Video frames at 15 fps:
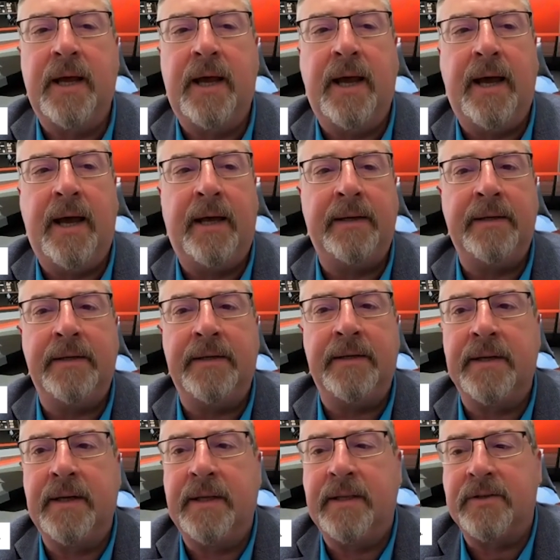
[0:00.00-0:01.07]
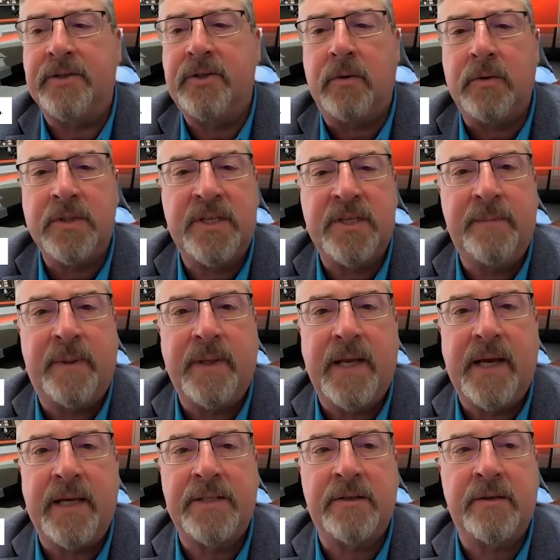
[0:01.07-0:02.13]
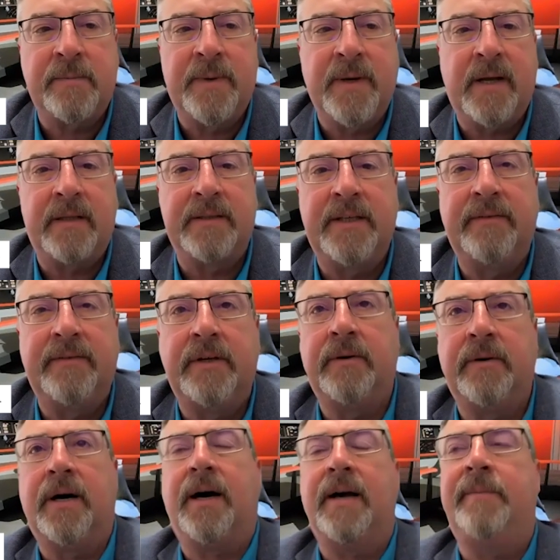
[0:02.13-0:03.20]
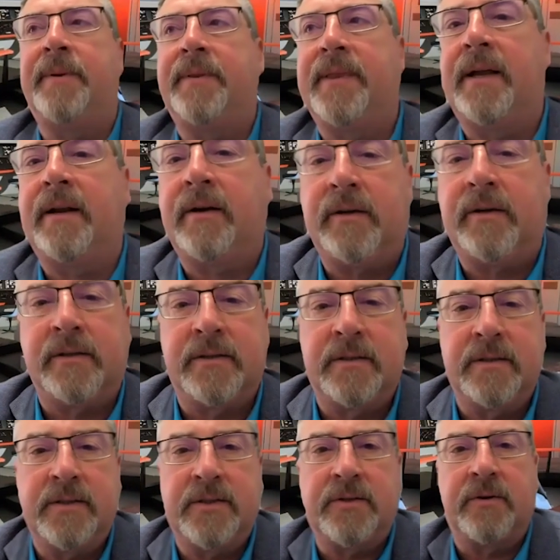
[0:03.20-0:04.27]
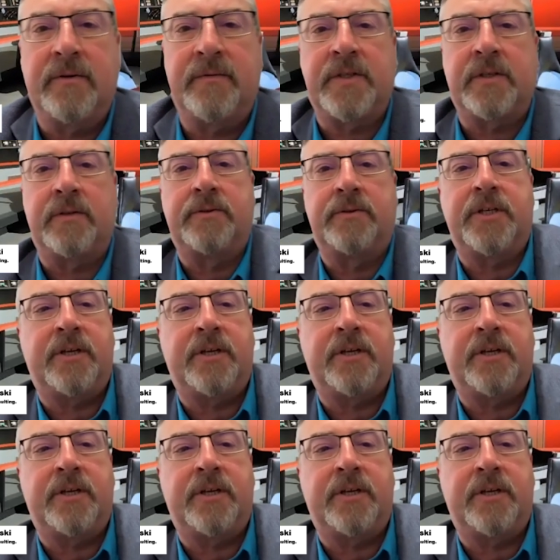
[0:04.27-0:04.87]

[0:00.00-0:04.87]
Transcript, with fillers: And there's no simple answer, but I'll give you a hypothetical sort of solution.